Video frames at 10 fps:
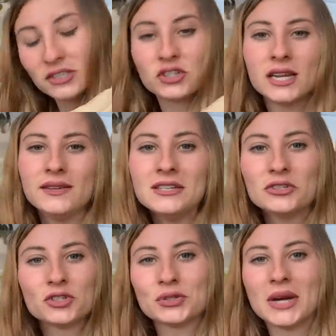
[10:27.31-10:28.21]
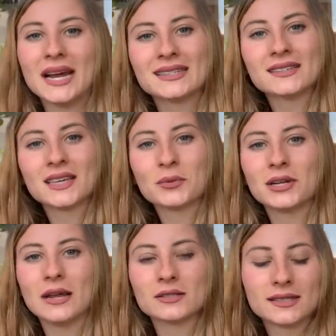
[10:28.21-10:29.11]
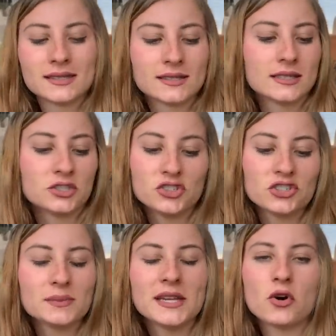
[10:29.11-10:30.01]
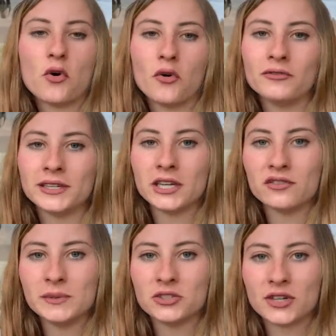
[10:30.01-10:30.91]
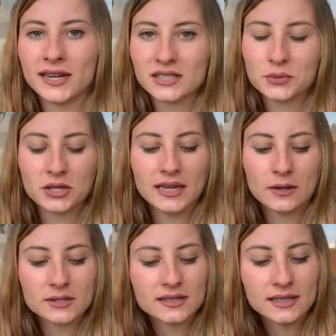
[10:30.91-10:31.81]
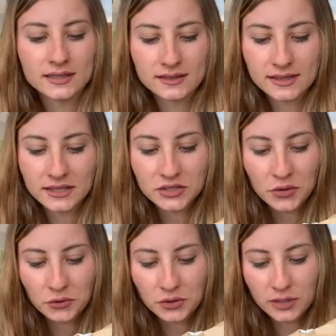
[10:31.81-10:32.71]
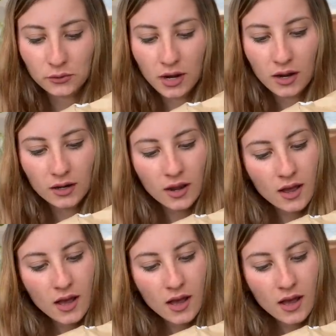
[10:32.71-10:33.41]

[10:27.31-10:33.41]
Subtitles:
Should I even try to like pronounce this? I should just make a whole video of me trying to pronounce things like totally wrong.